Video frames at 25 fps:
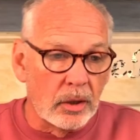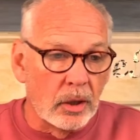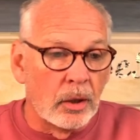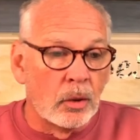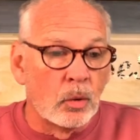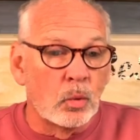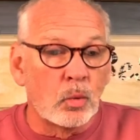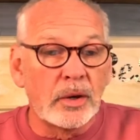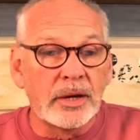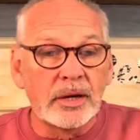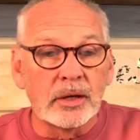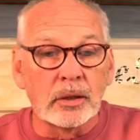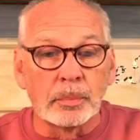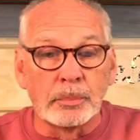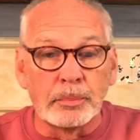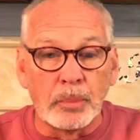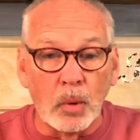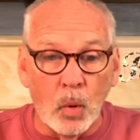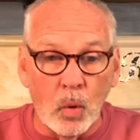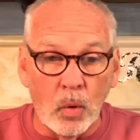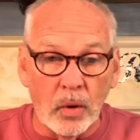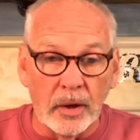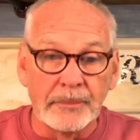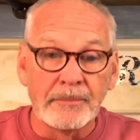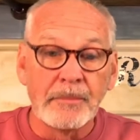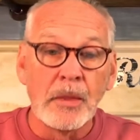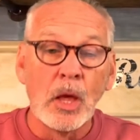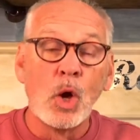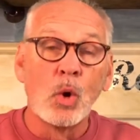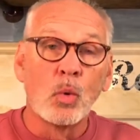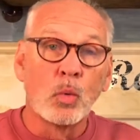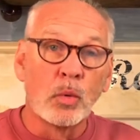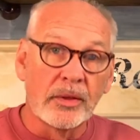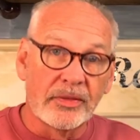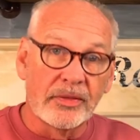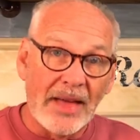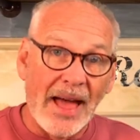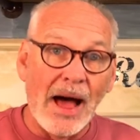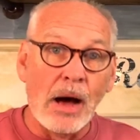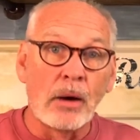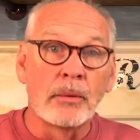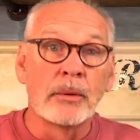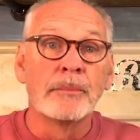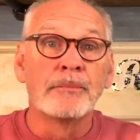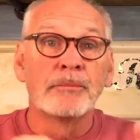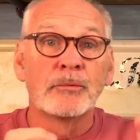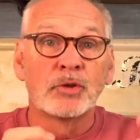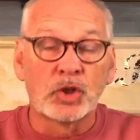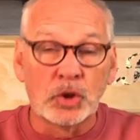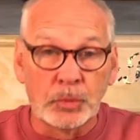We are born
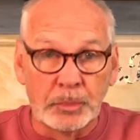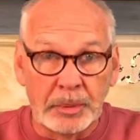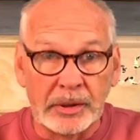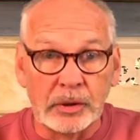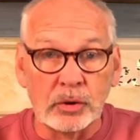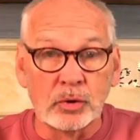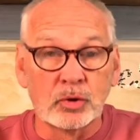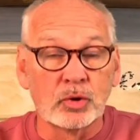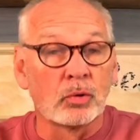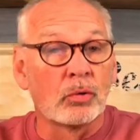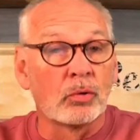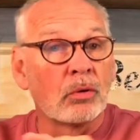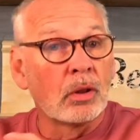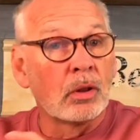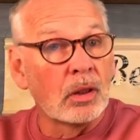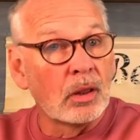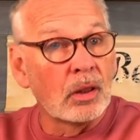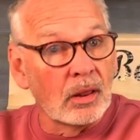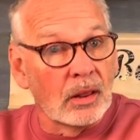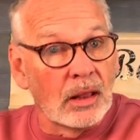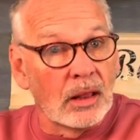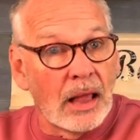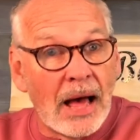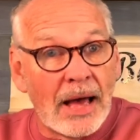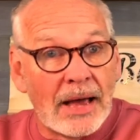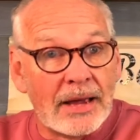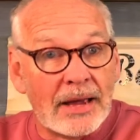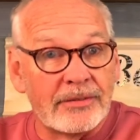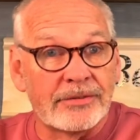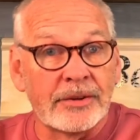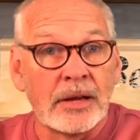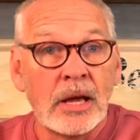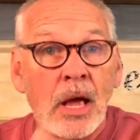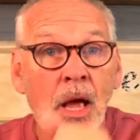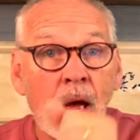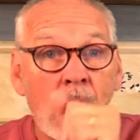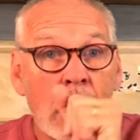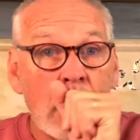without spiritual life.